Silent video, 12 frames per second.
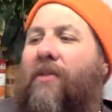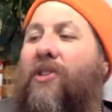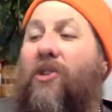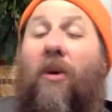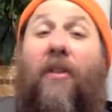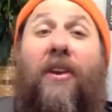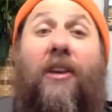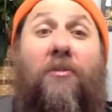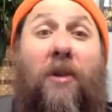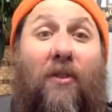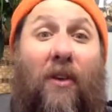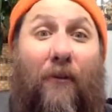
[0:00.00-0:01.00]
This ought to give
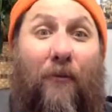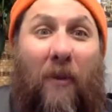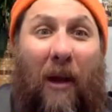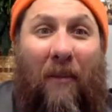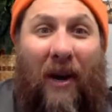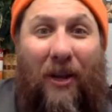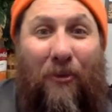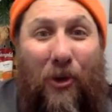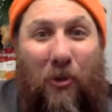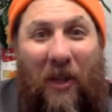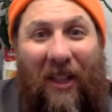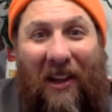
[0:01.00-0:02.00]
me a run for my money.
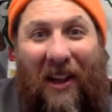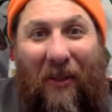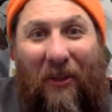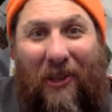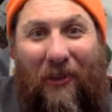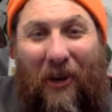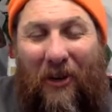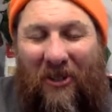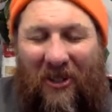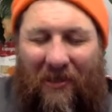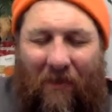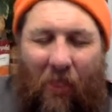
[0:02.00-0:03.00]
Wish me luck on this
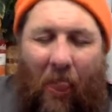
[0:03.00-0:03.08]
verse.